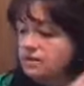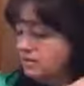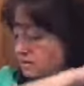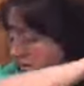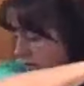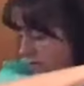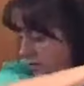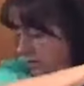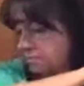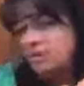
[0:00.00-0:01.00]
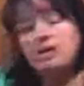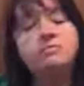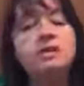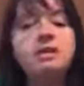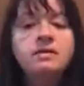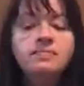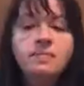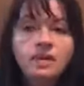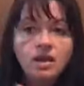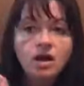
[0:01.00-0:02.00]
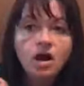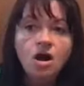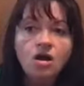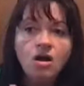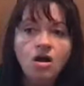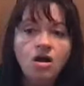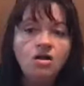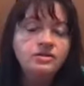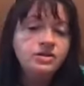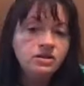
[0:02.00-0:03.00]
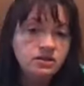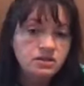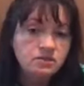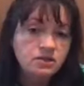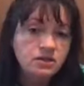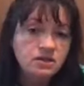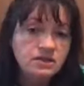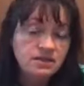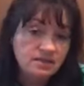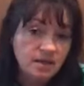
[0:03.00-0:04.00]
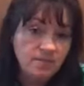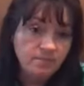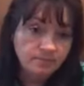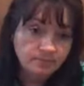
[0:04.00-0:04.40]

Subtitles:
Pardon me. Are all chocolate chip cookies the same?